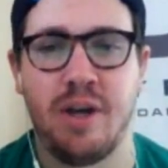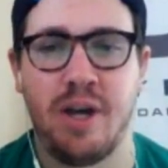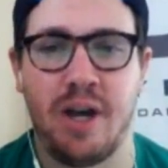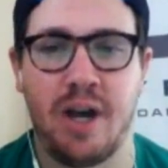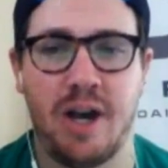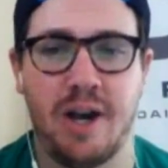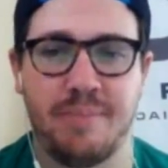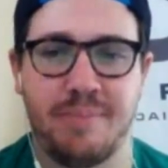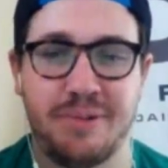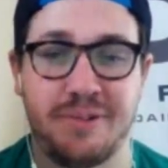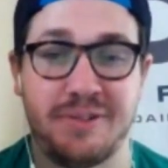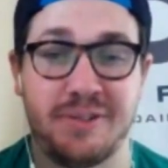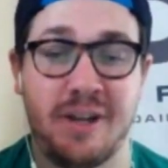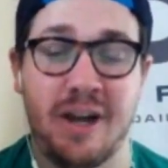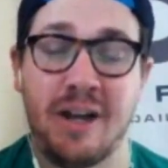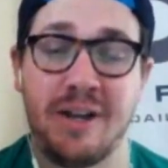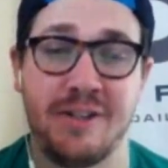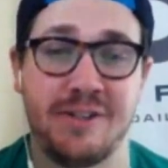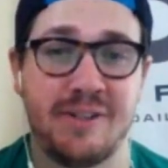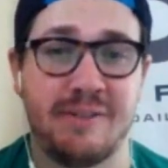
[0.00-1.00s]
Uh,
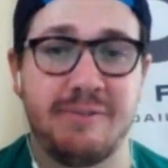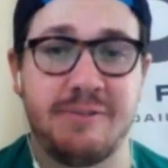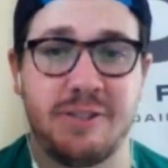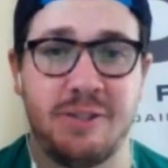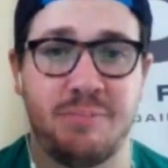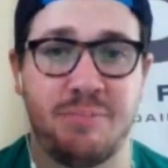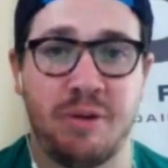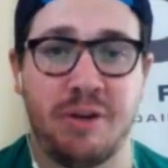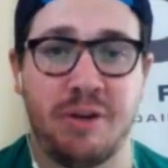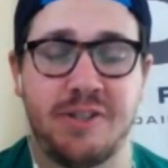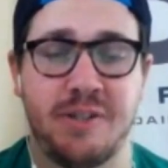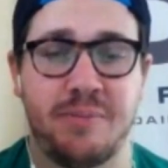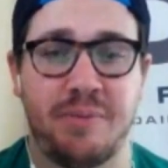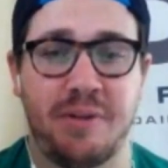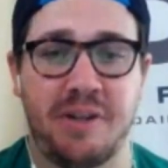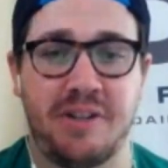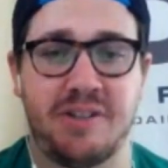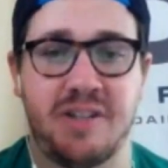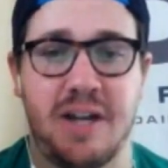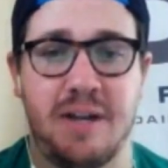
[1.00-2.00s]
Piscotty's obviously priced a
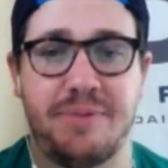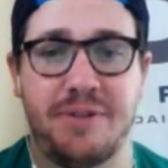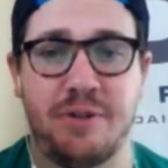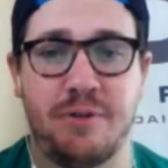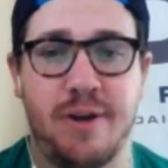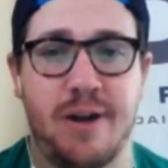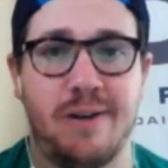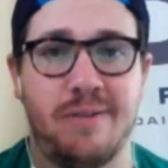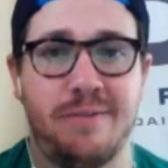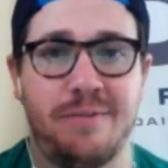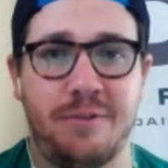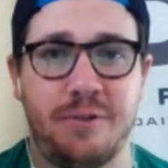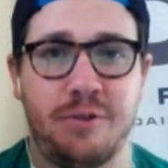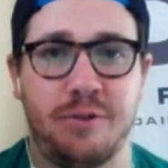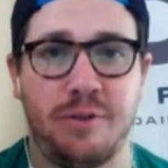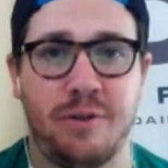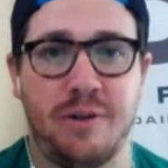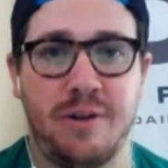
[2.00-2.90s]
top-tier outfielder.